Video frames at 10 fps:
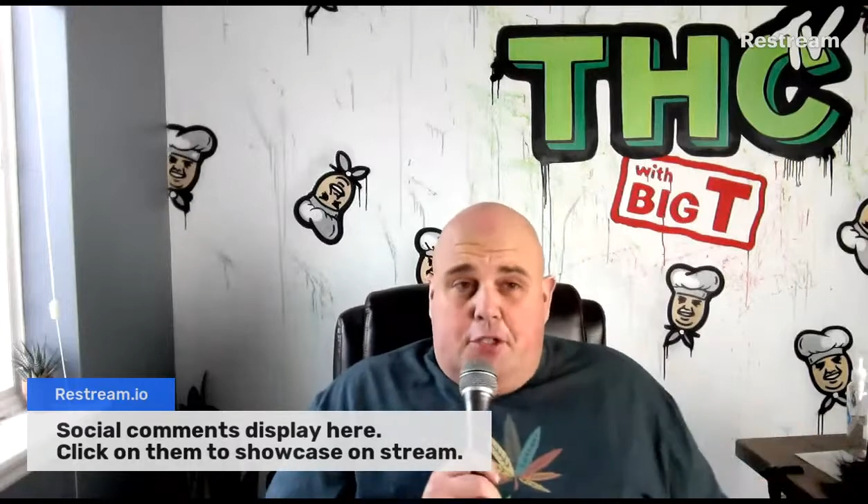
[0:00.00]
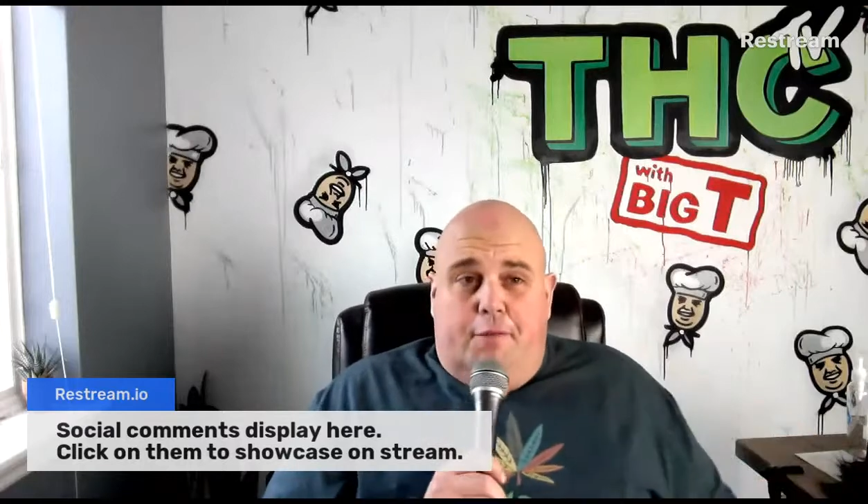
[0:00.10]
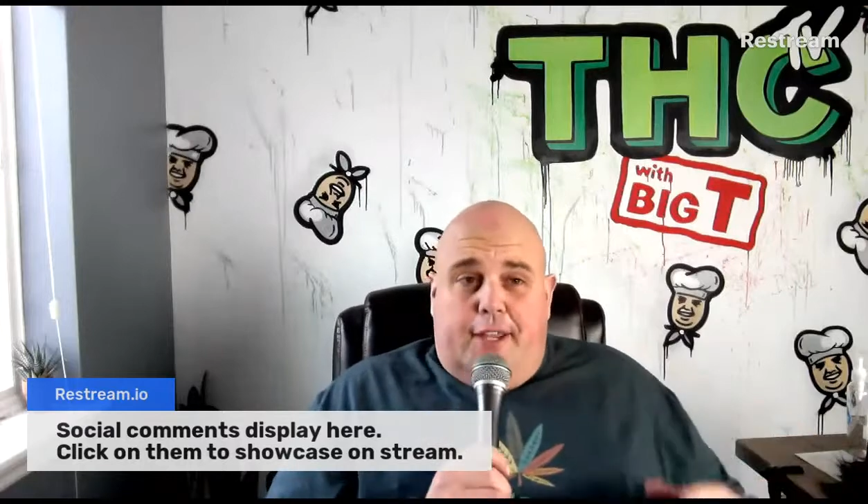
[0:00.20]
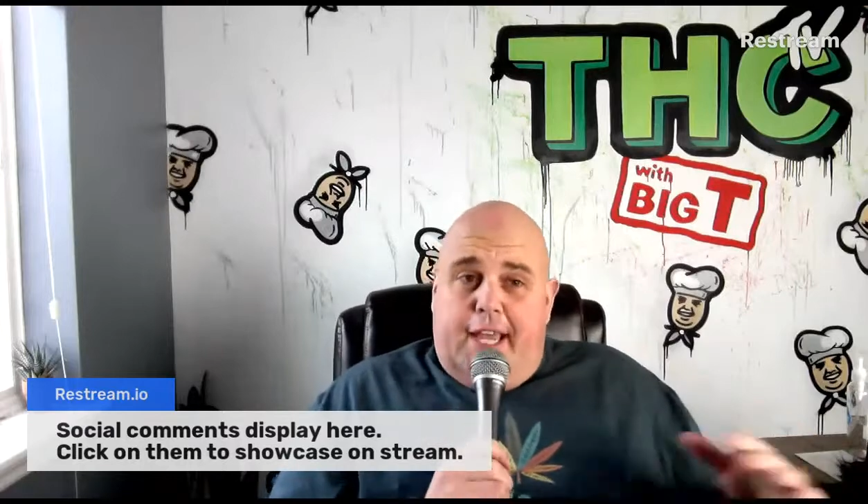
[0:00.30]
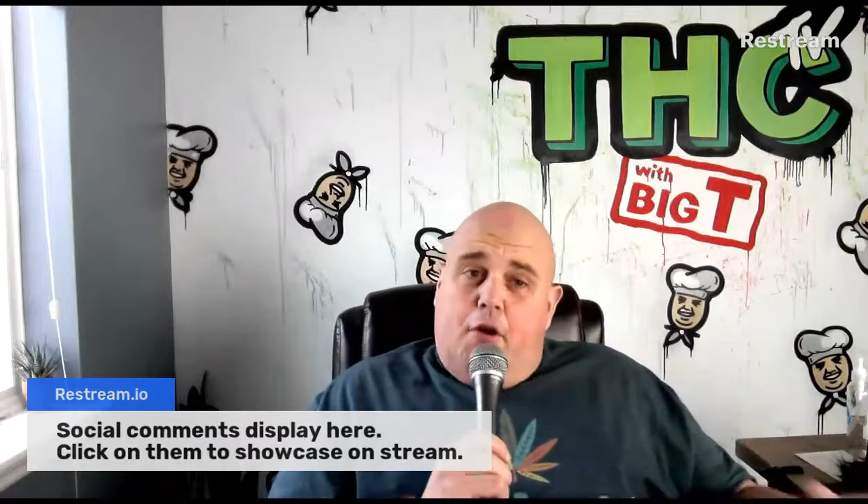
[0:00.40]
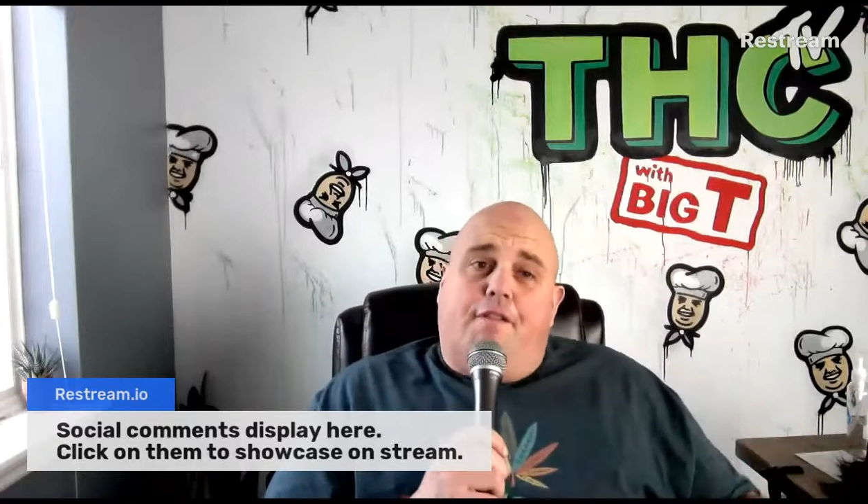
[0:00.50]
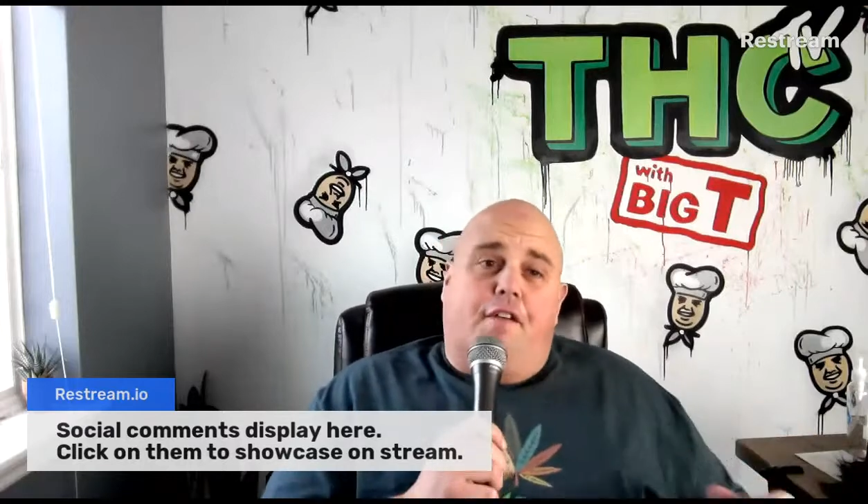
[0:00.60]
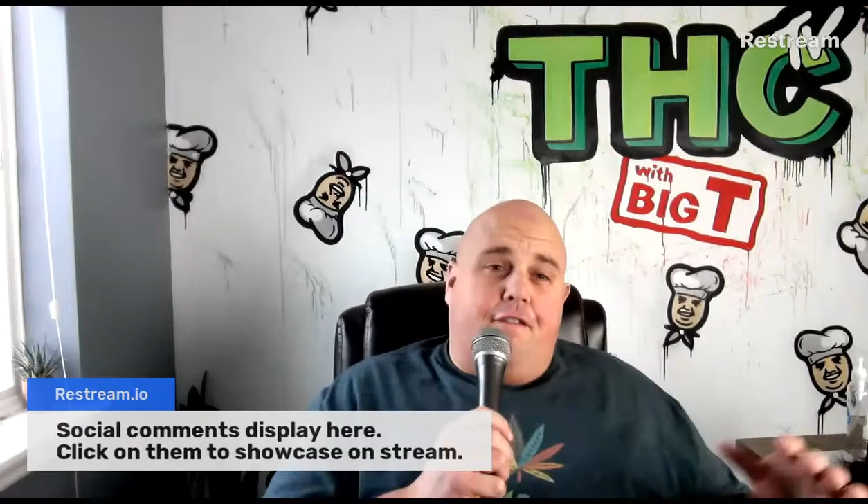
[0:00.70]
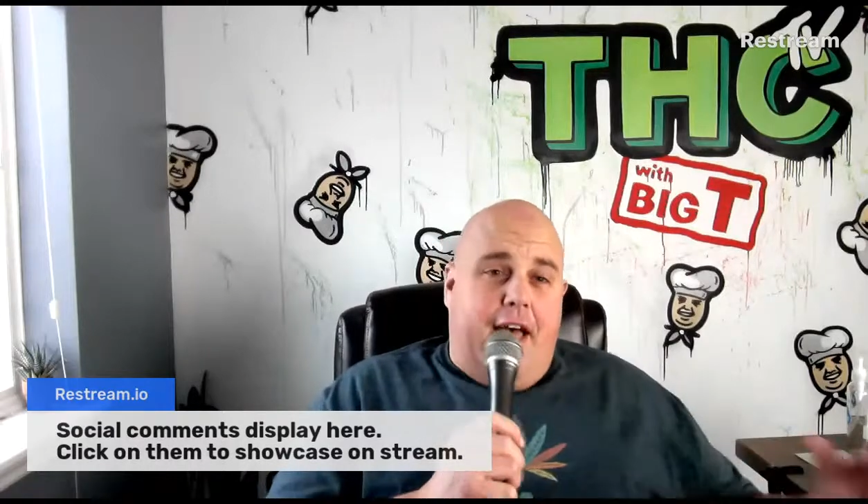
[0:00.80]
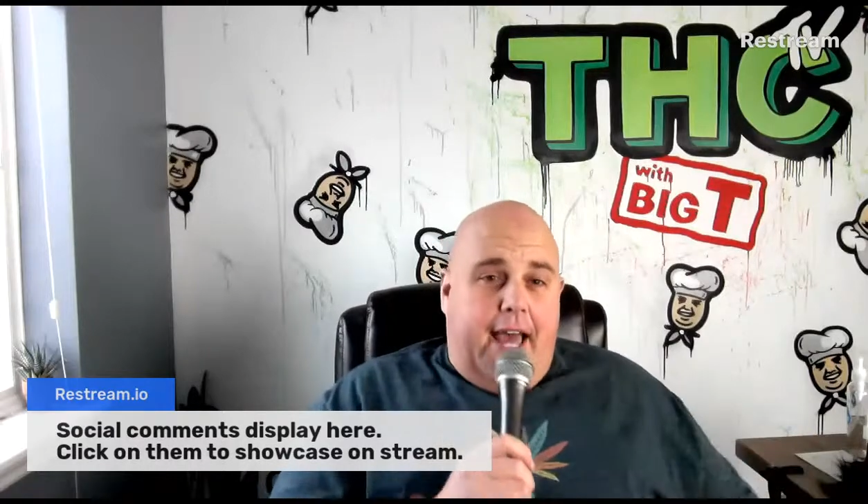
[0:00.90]
you for getting off your
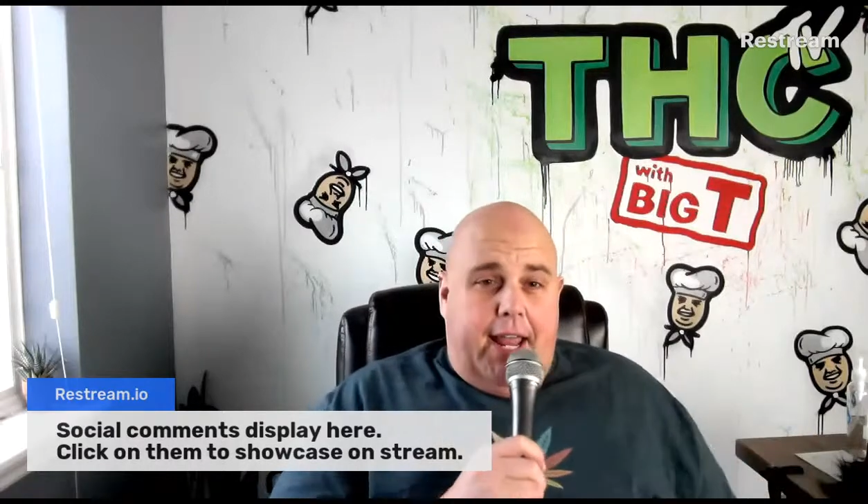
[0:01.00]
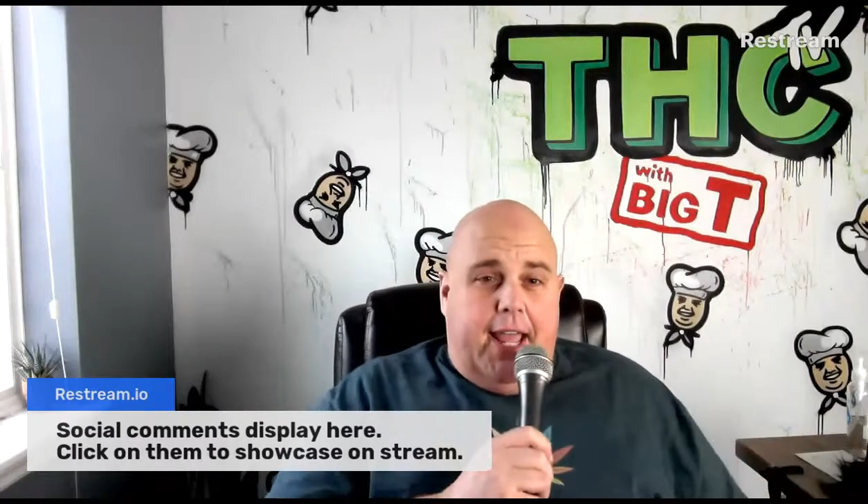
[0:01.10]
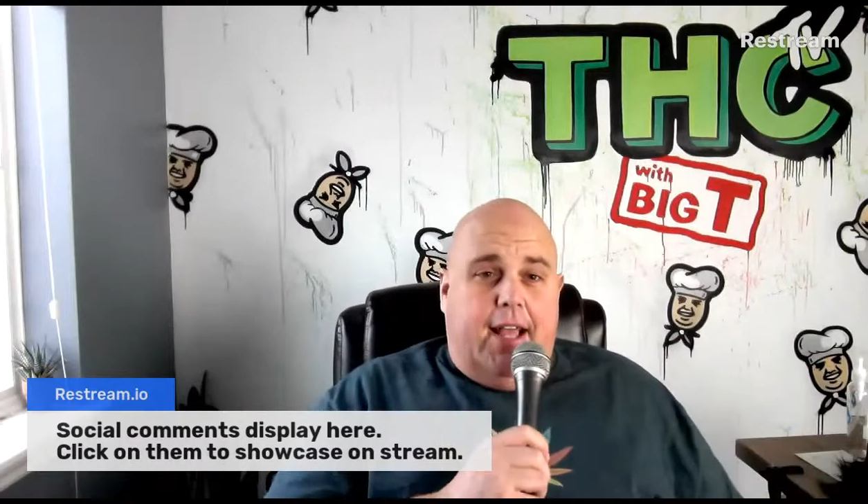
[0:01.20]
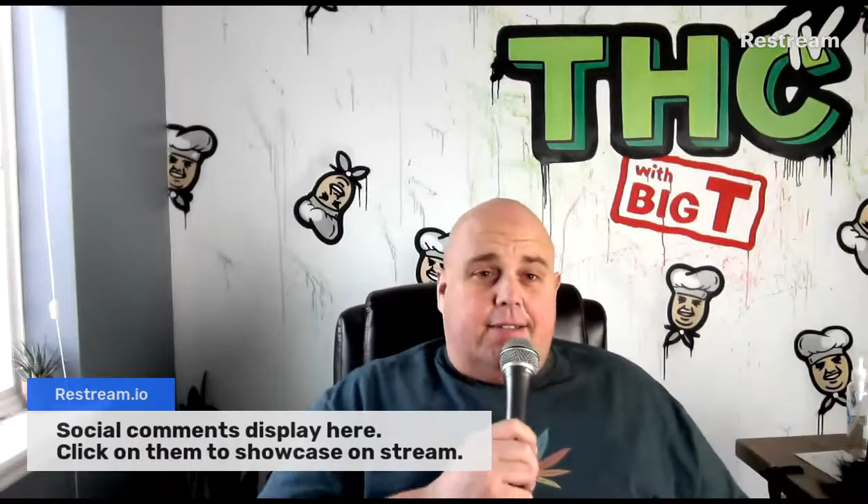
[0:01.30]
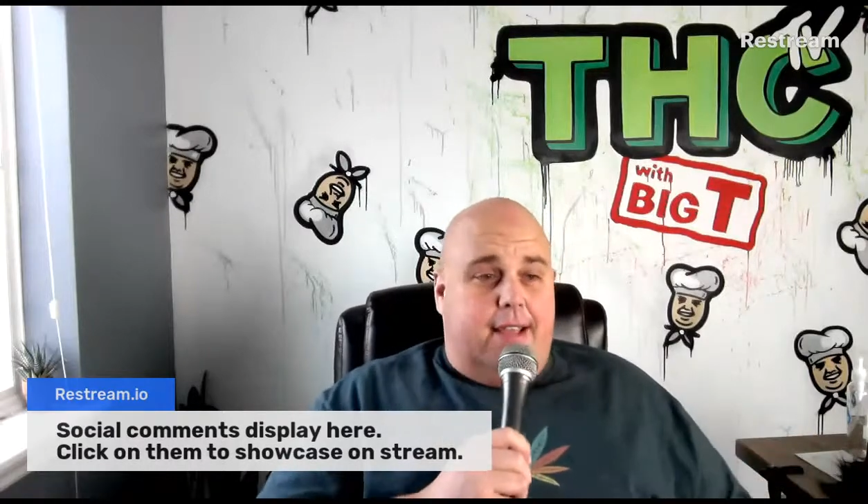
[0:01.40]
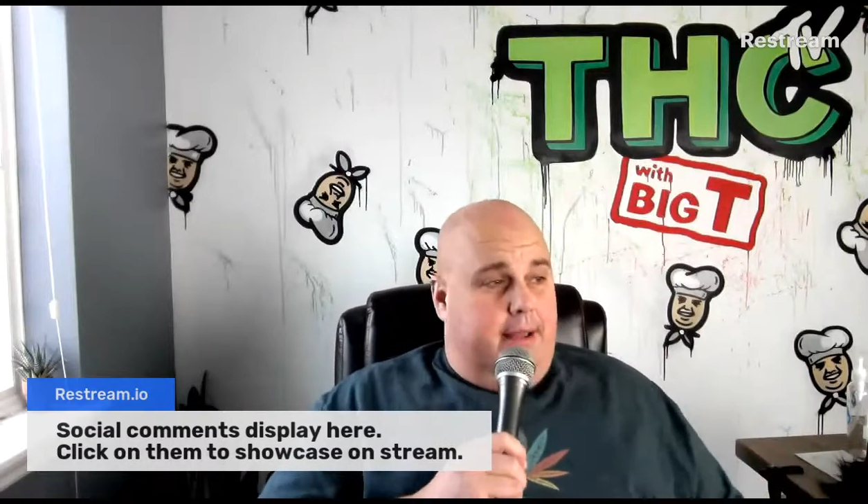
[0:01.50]
fat ass